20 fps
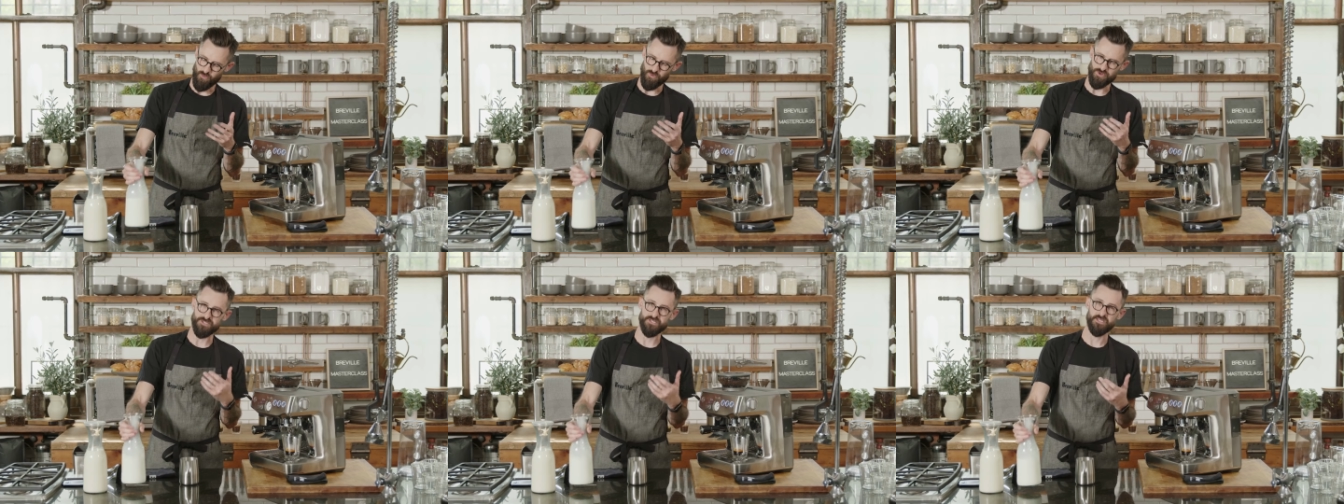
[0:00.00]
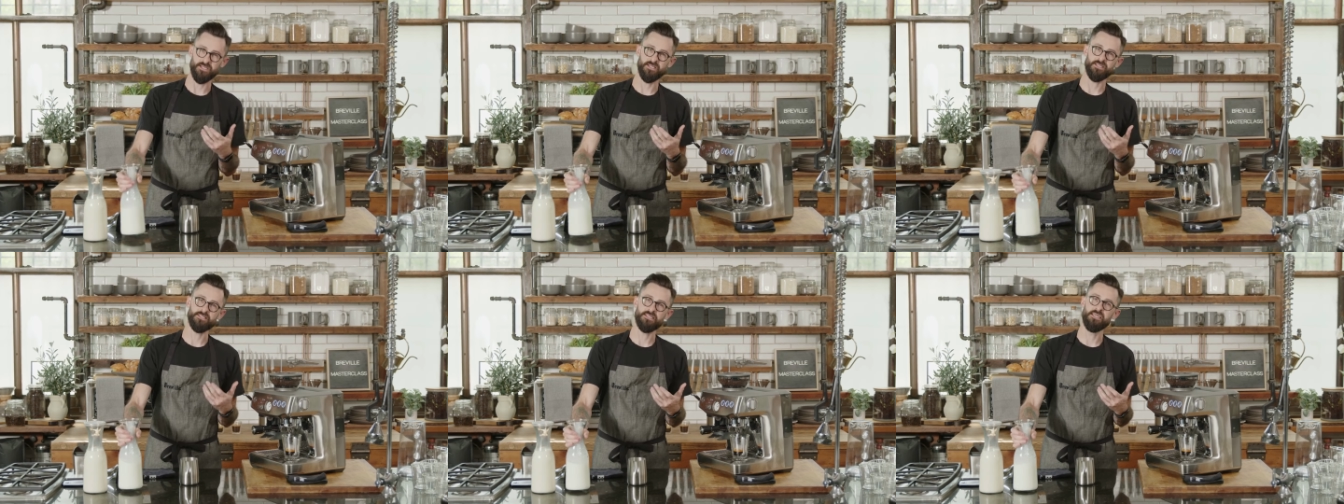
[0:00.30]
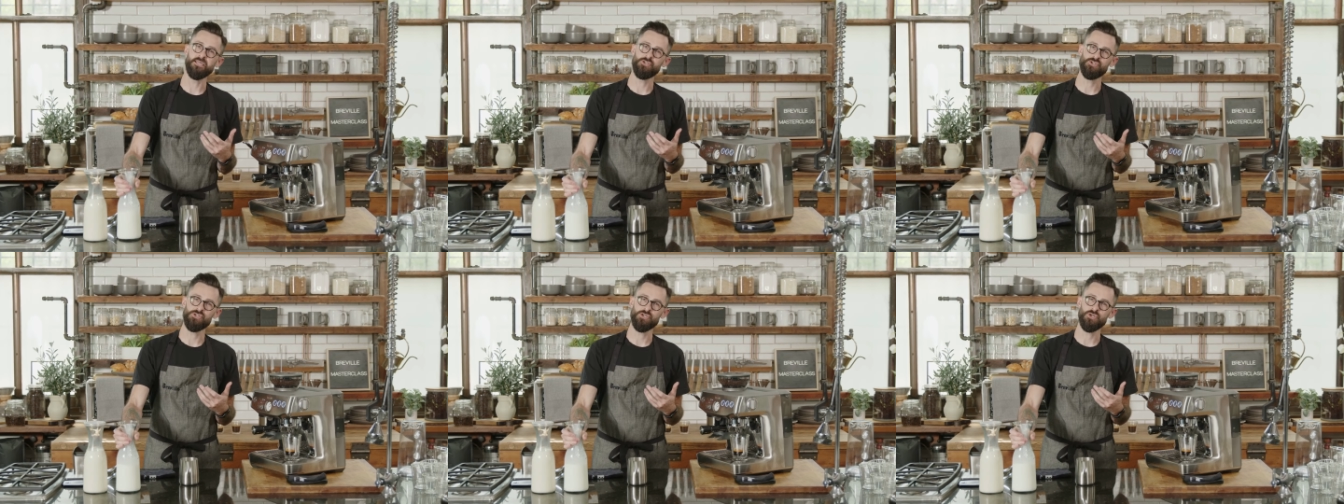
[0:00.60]
We're just gonna
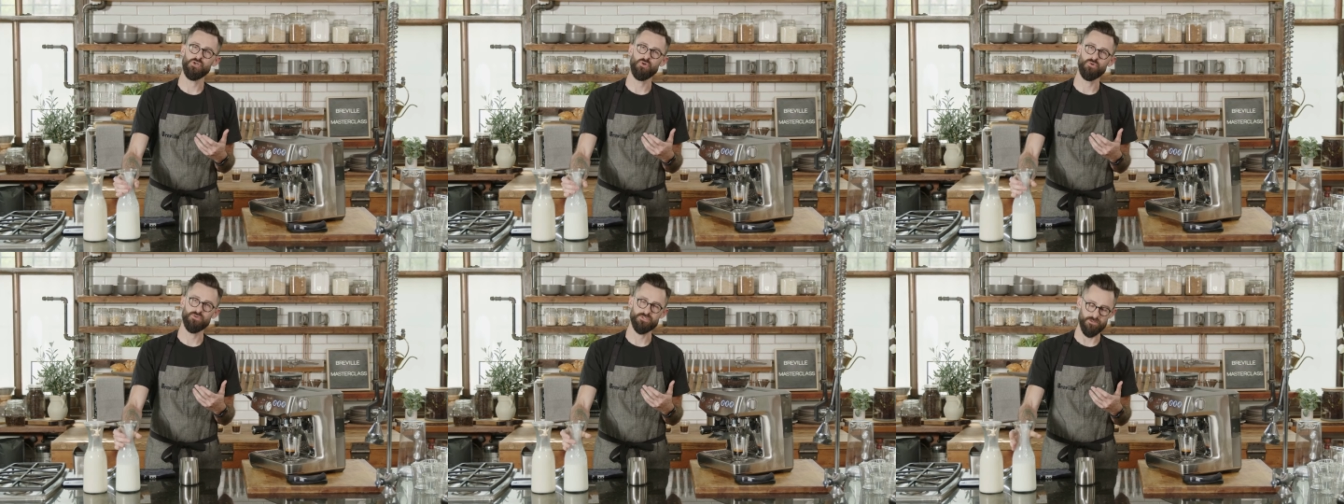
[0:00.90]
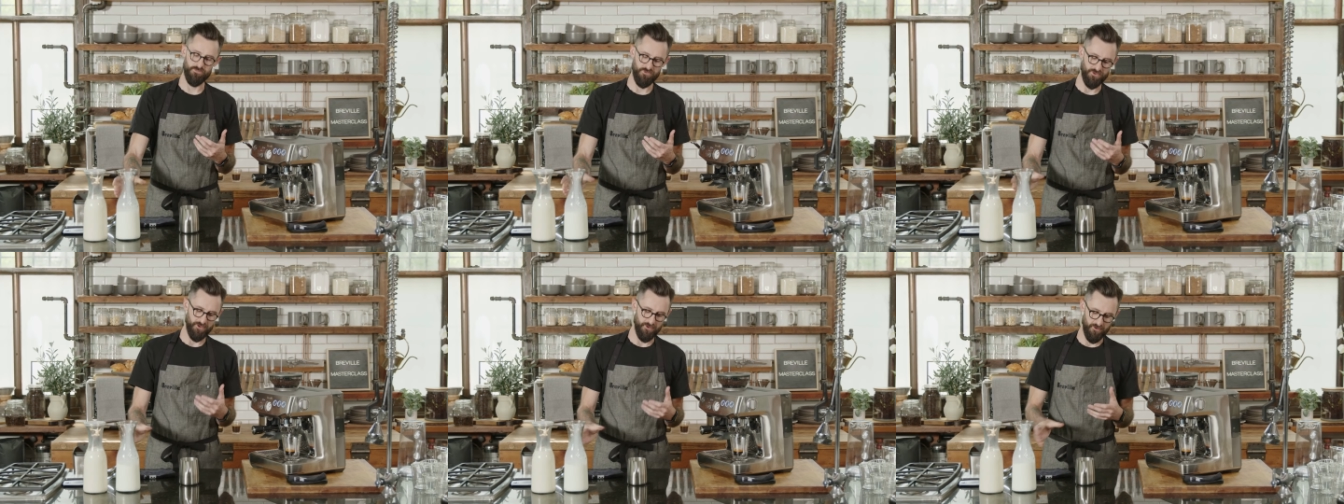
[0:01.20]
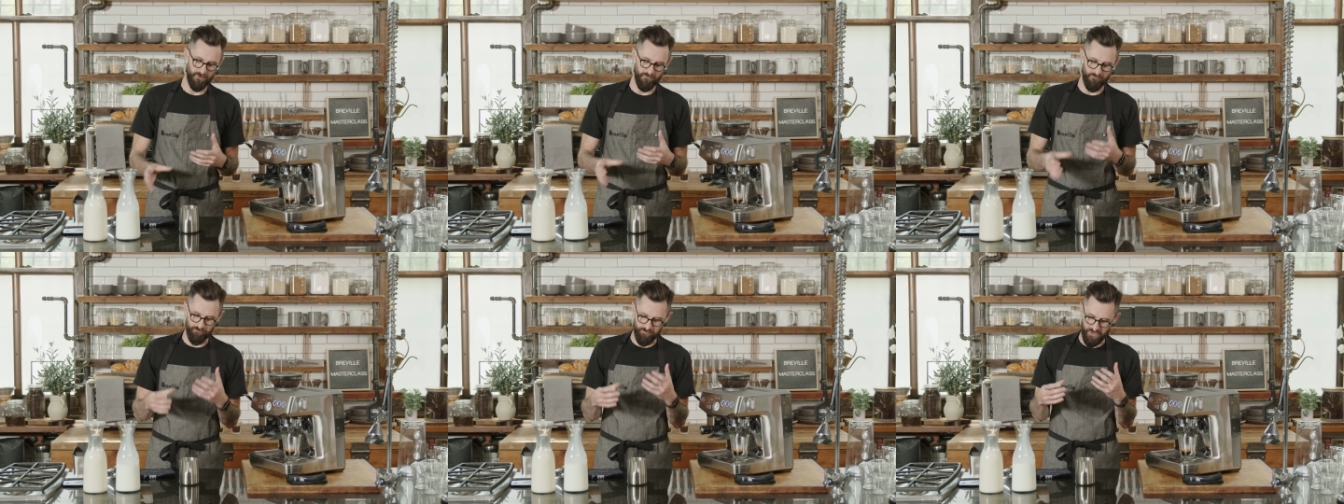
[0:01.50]
teach you some of
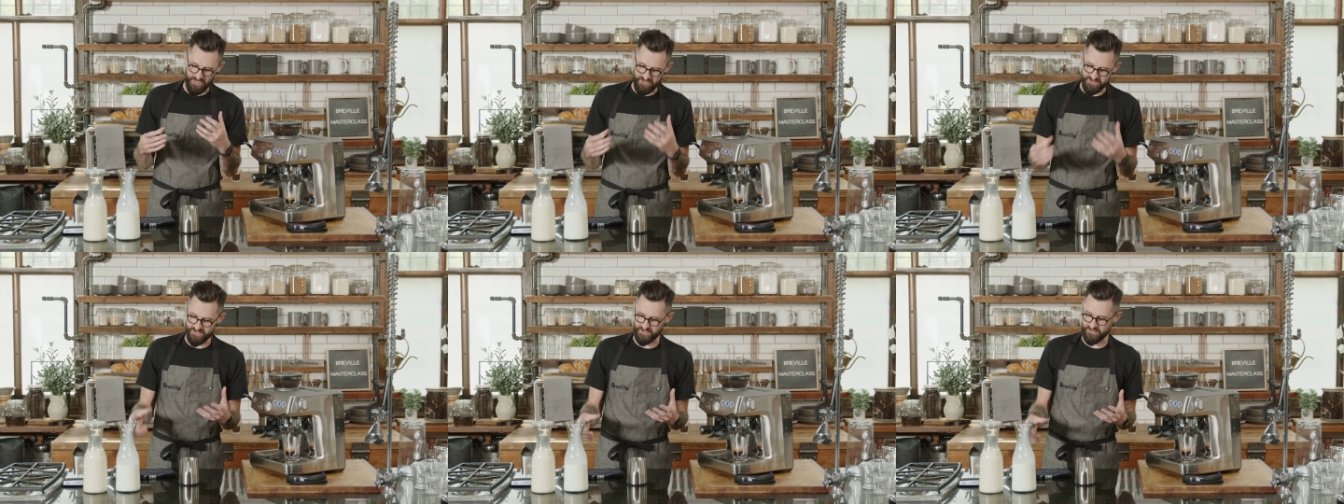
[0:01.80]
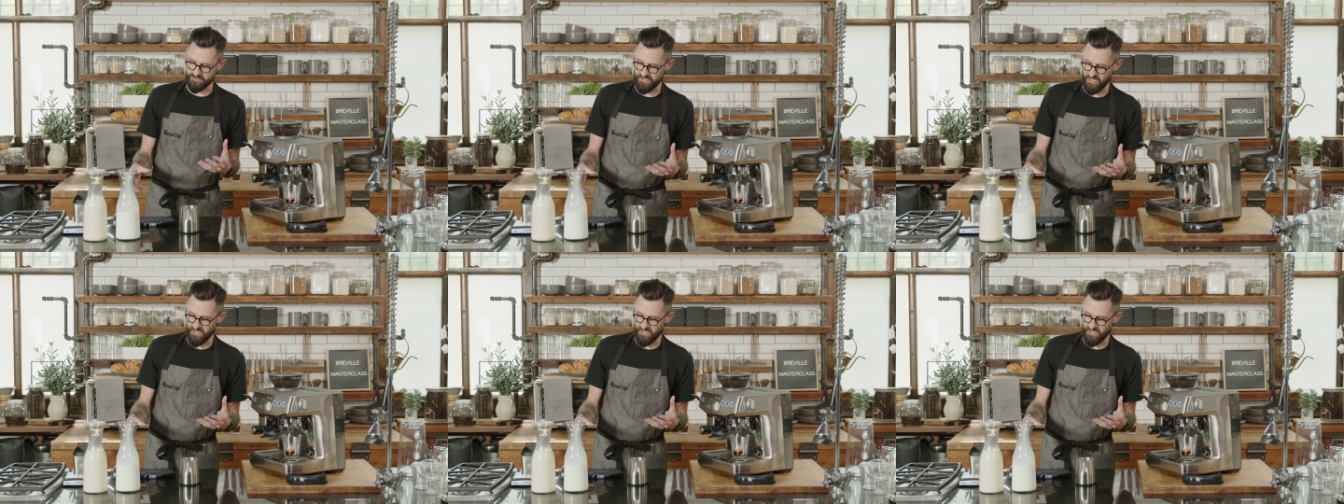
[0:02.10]
the basic